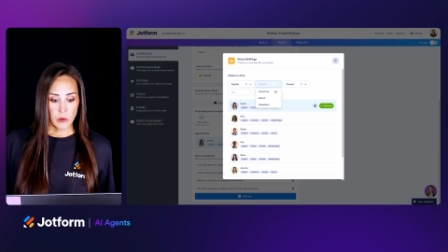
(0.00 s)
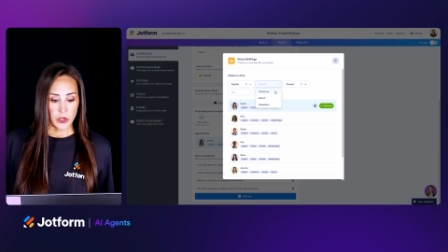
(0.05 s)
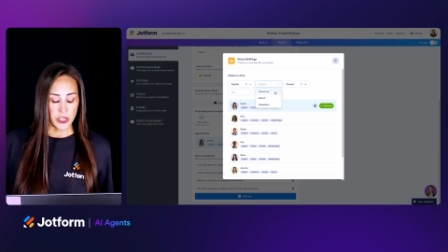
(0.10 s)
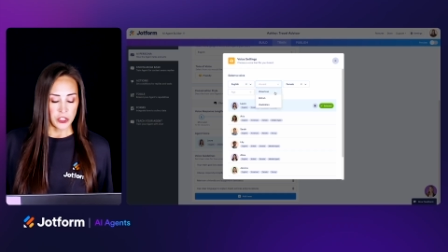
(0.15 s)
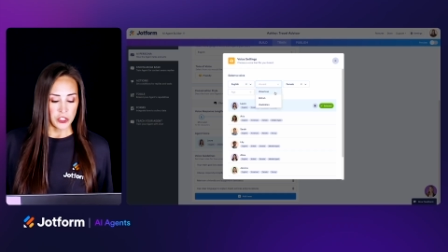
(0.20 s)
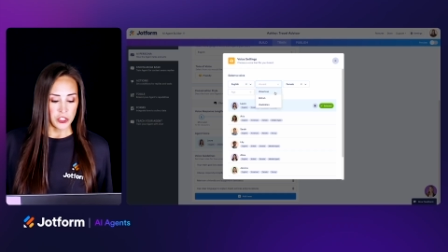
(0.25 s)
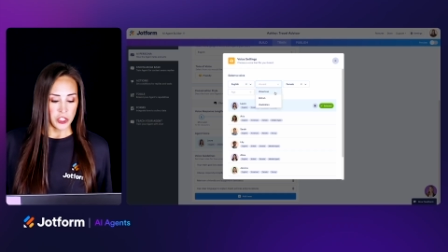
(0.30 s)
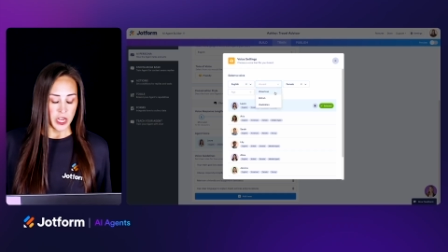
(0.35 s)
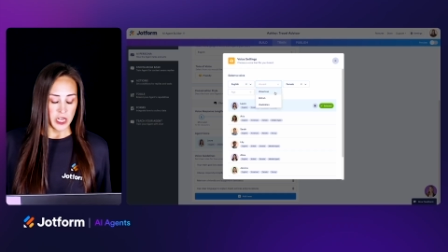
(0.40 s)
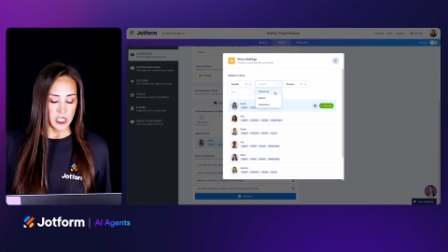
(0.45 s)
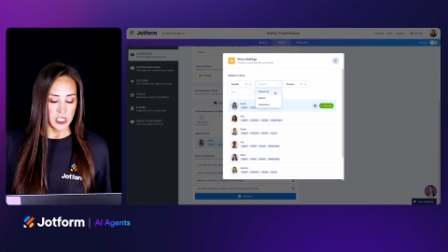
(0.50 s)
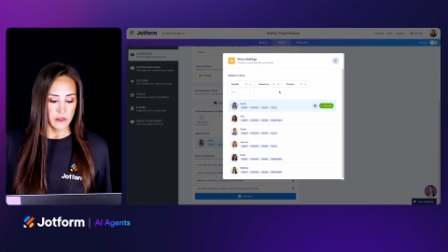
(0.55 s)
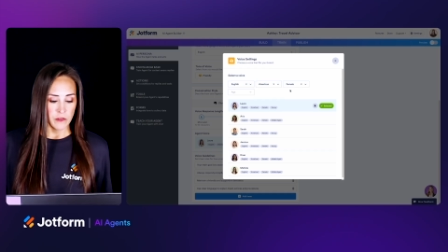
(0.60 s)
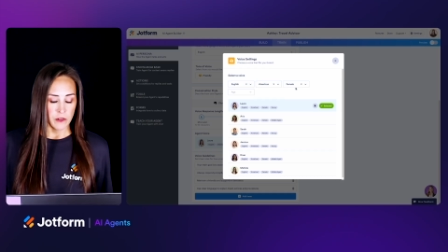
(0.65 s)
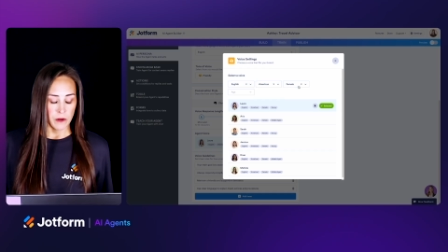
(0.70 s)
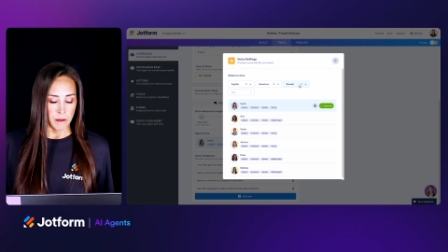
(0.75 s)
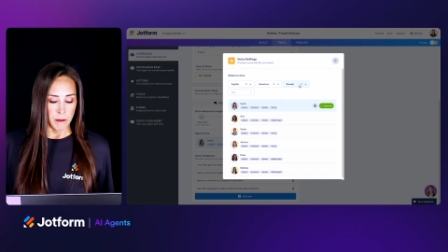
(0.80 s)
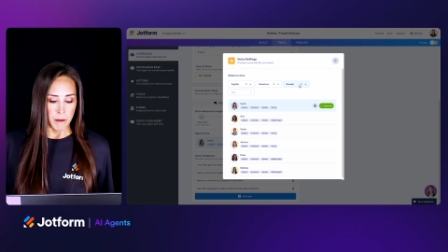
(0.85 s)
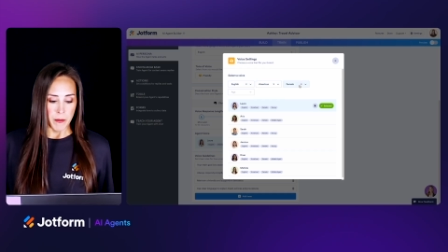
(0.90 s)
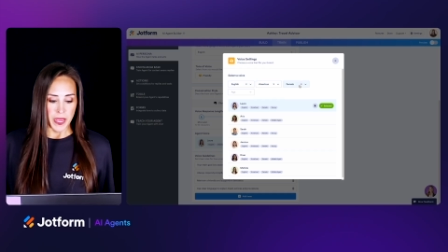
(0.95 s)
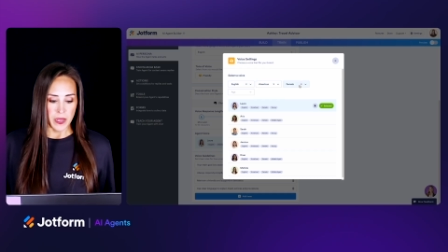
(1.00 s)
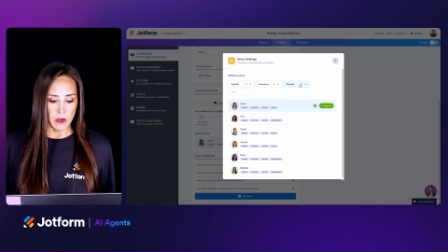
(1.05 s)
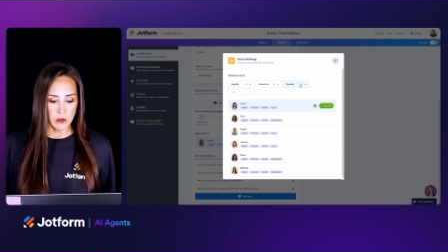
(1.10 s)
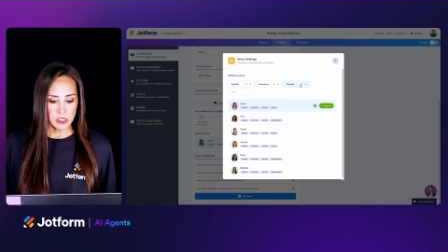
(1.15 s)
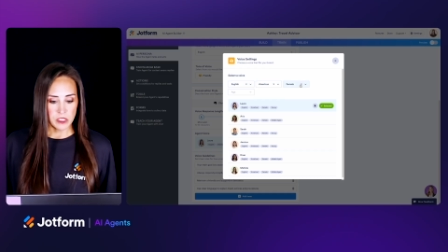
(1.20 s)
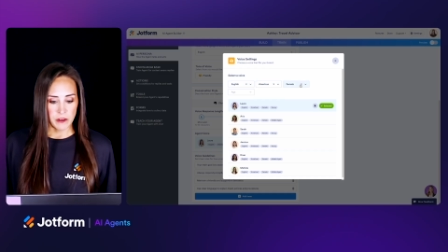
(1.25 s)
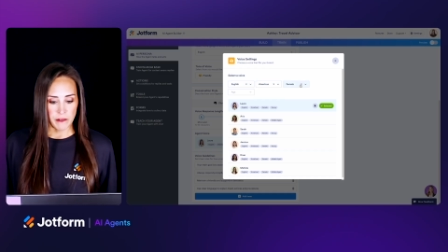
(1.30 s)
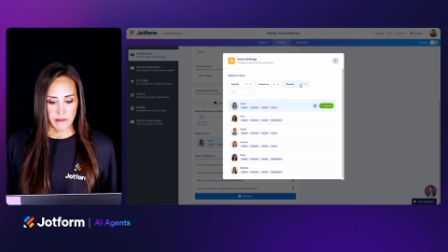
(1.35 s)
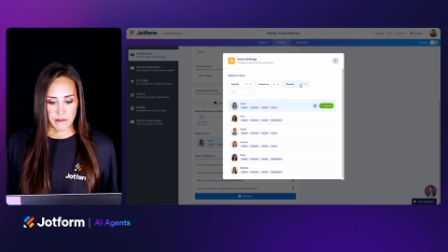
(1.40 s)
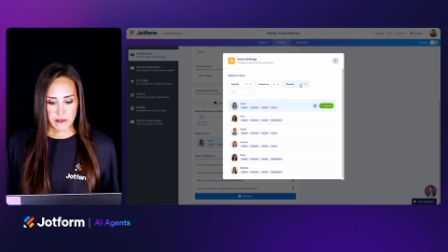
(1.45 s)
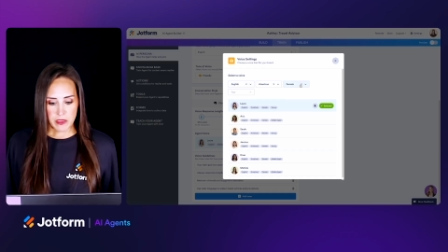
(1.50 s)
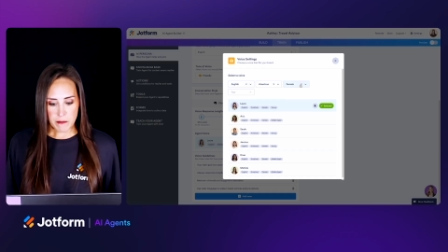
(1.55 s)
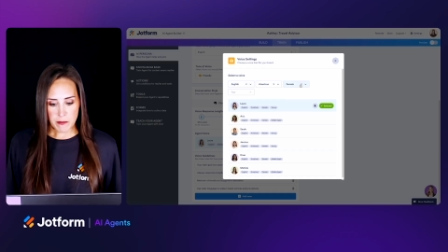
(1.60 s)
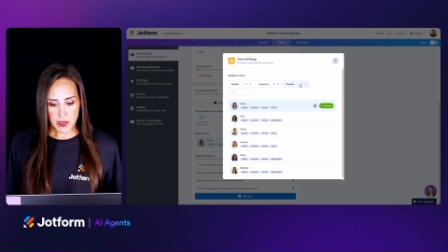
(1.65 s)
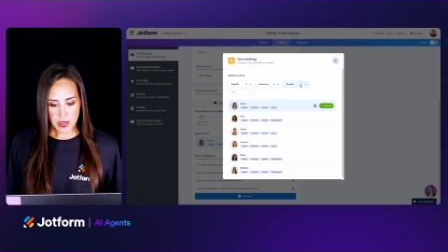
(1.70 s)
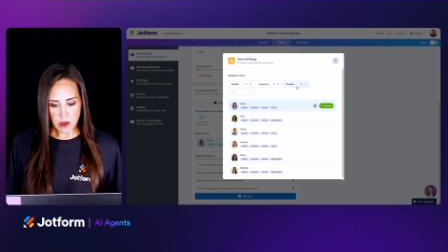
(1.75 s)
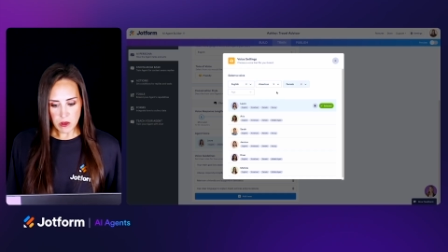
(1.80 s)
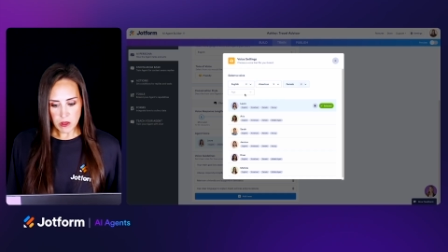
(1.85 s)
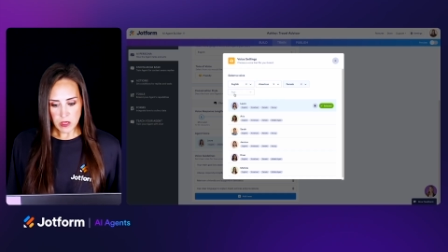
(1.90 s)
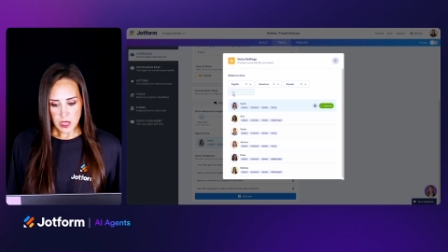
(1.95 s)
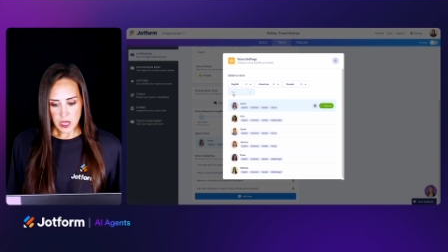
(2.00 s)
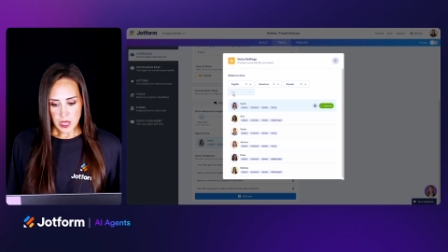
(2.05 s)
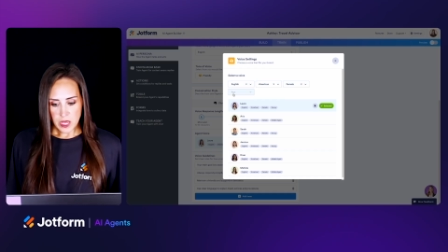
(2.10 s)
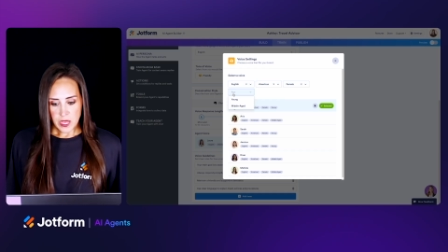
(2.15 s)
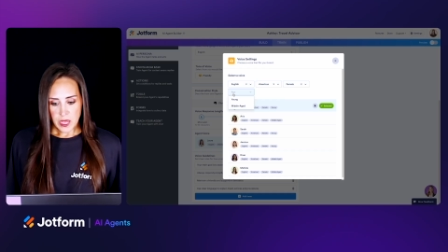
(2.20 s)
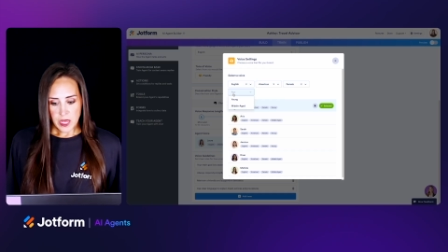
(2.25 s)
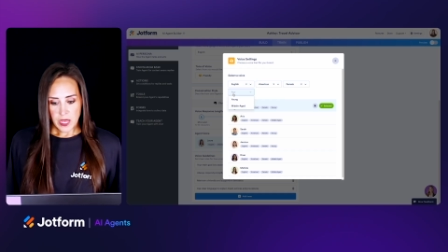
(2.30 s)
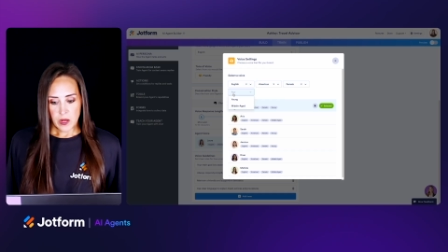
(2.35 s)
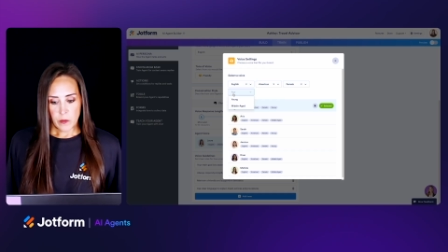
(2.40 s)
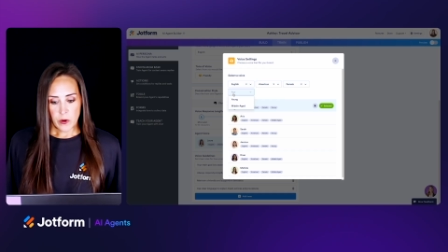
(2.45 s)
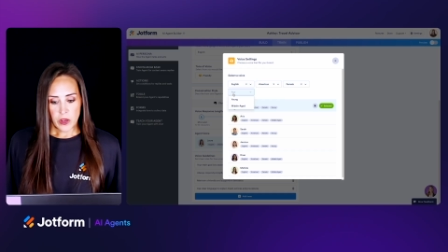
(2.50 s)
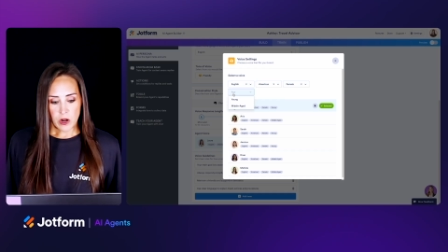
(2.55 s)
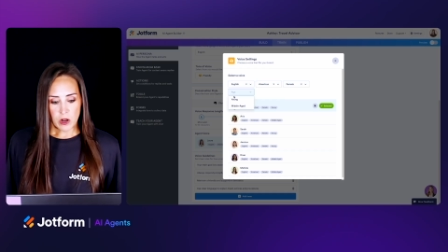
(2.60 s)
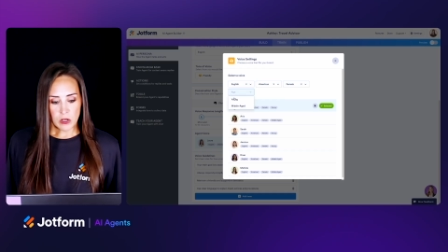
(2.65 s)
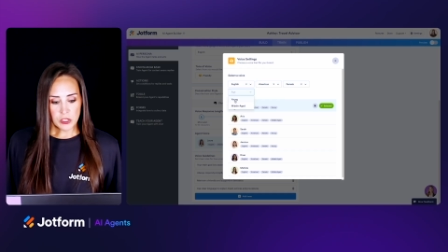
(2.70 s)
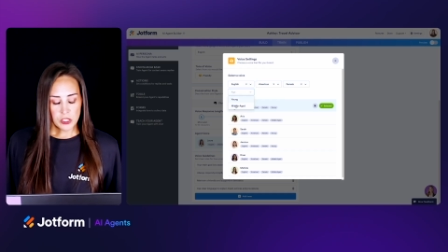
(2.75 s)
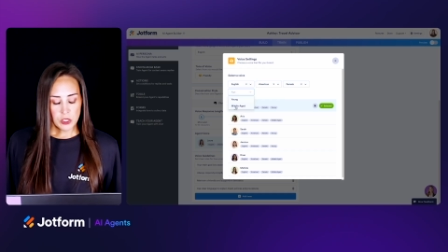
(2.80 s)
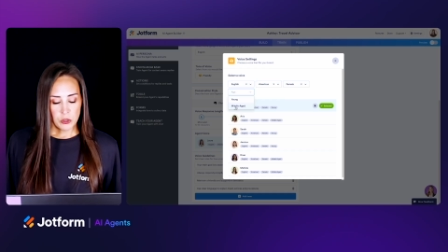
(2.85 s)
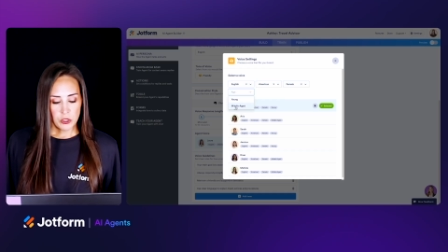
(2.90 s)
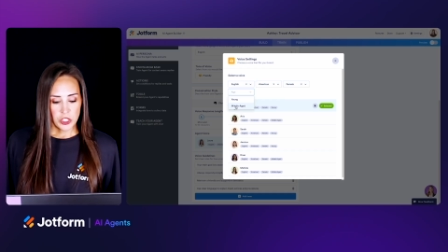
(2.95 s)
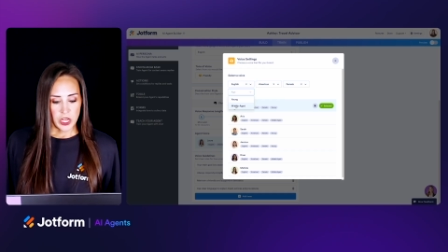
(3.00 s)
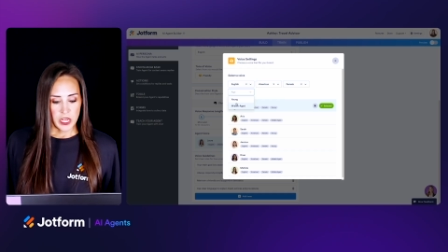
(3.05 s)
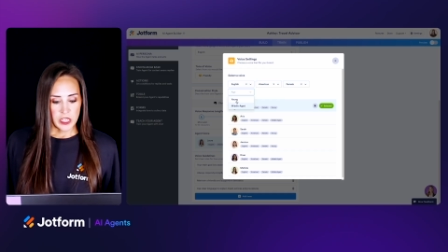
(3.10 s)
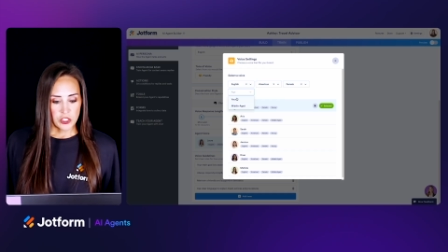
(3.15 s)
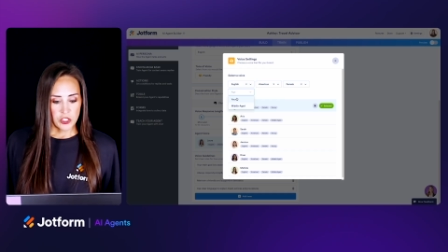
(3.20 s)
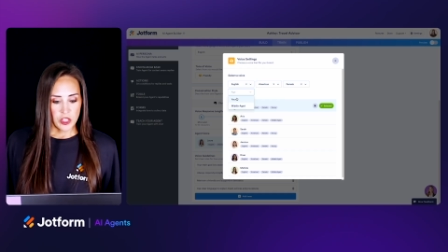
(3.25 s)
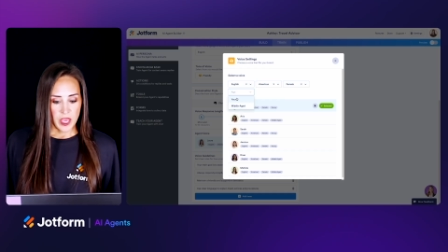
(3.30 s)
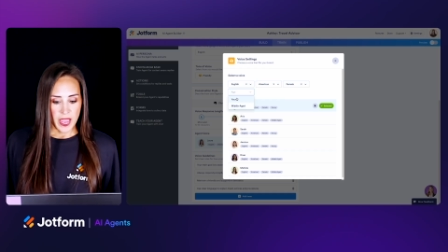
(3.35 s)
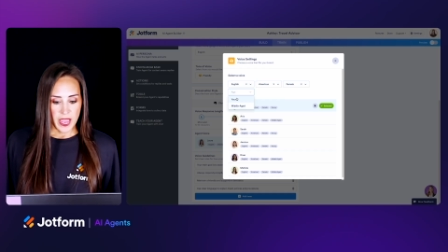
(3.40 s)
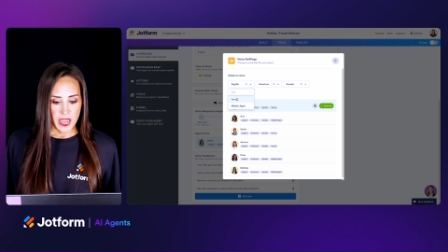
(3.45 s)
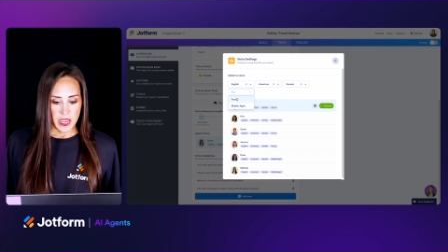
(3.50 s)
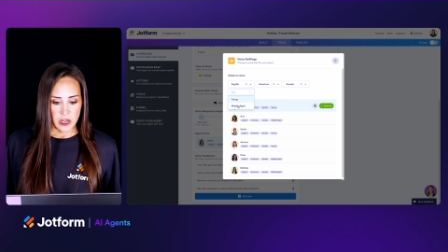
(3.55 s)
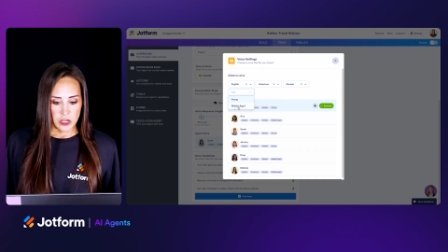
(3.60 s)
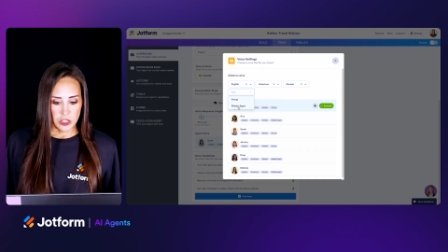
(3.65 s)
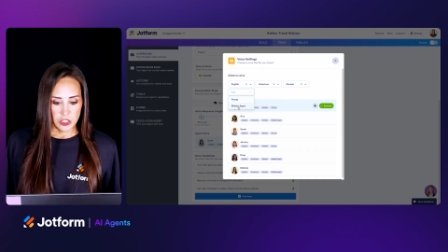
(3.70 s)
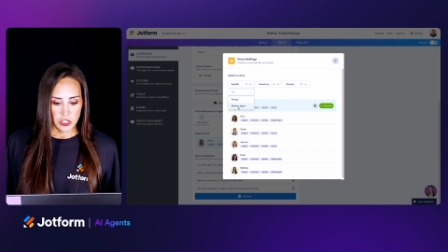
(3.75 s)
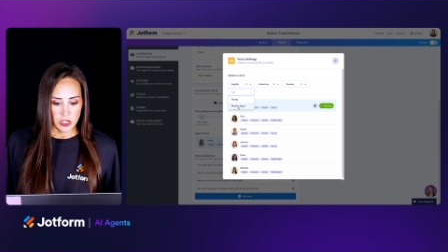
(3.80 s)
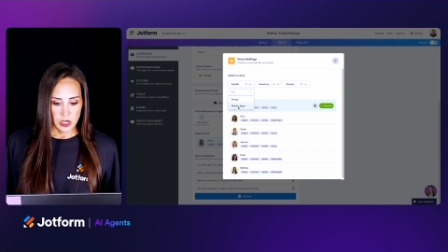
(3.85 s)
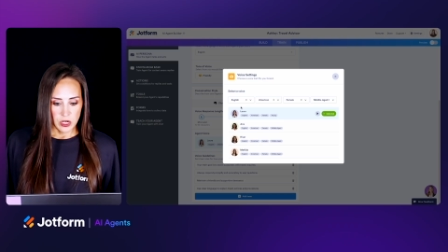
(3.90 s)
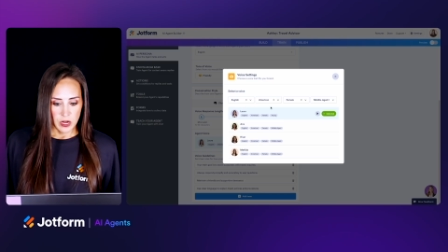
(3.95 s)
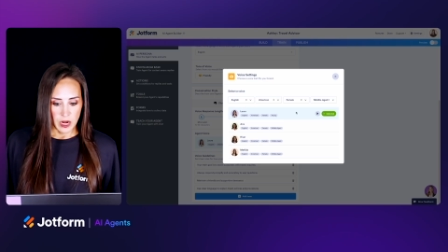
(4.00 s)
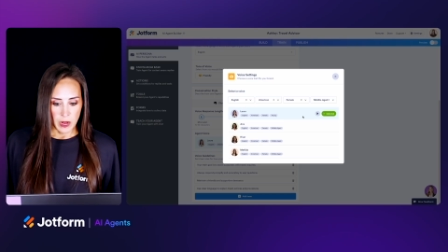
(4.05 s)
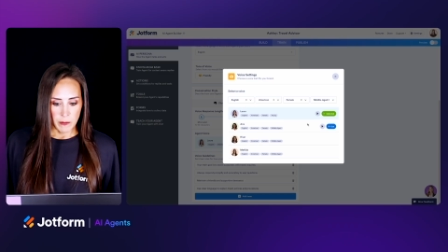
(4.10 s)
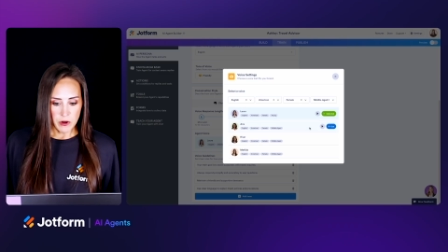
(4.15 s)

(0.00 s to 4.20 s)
We can change from male to female, and we can also change the age.